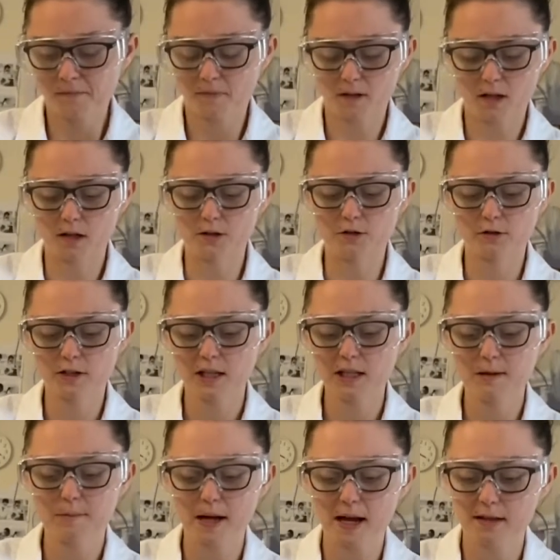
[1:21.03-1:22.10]
And you
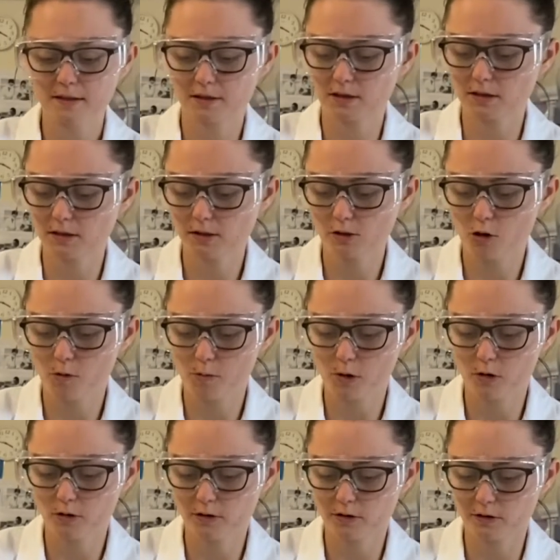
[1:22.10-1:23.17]
keep adding copper
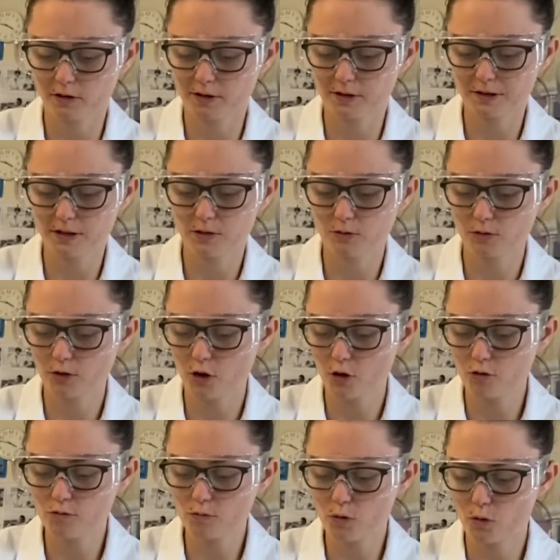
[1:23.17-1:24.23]
oxide until no
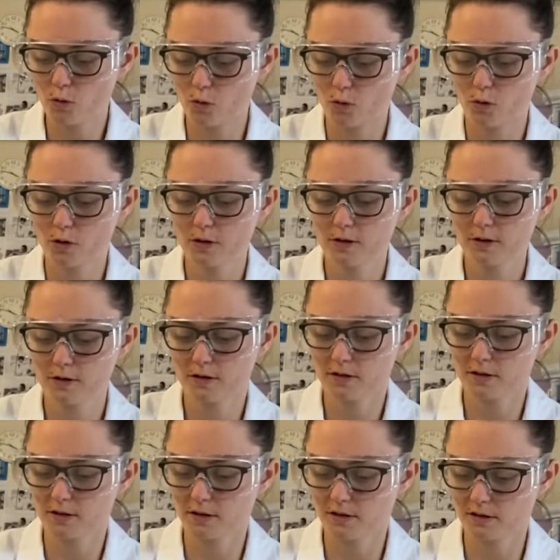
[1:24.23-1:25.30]
more
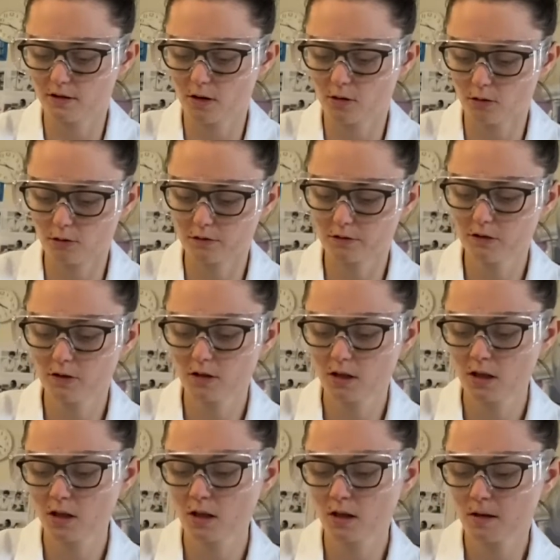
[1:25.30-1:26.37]
dissolves.
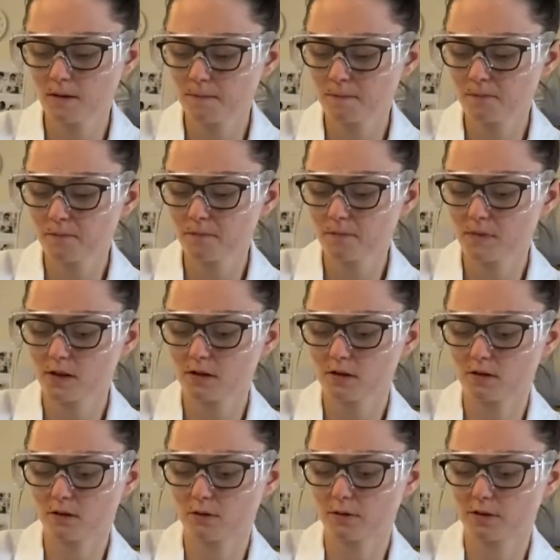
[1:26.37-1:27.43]
So
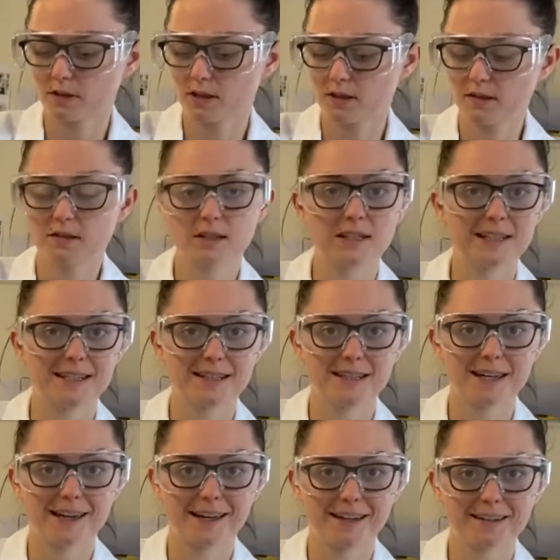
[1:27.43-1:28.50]
until it's in
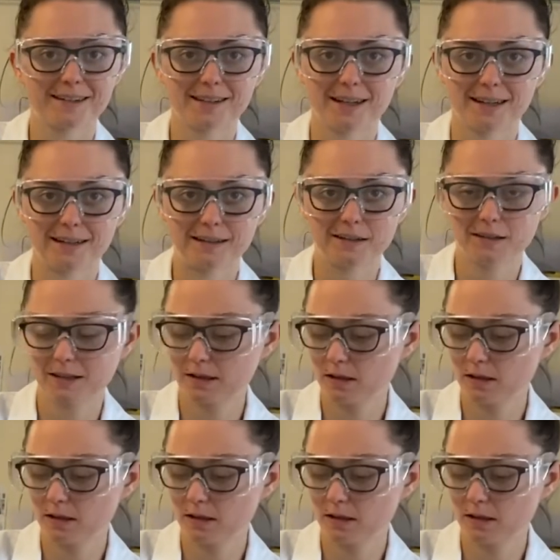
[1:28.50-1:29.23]
excess.